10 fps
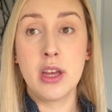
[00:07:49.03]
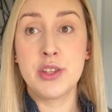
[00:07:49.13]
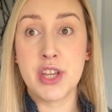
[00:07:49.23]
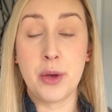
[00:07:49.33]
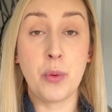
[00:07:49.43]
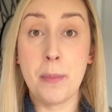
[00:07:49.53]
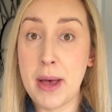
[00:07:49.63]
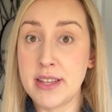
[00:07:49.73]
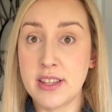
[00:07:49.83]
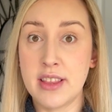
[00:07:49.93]
So one
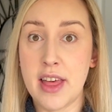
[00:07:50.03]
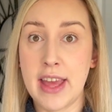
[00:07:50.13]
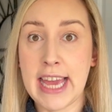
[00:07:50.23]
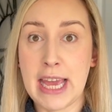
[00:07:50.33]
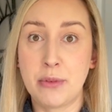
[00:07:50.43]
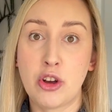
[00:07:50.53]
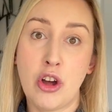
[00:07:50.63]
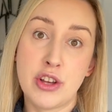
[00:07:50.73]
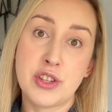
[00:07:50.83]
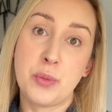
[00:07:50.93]
person that they came
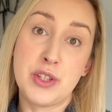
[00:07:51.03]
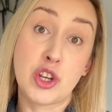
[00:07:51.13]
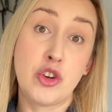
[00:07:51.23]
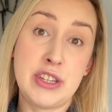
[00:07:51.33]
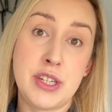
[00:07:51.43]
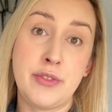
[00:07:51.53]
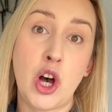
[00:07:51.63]
across was Christopher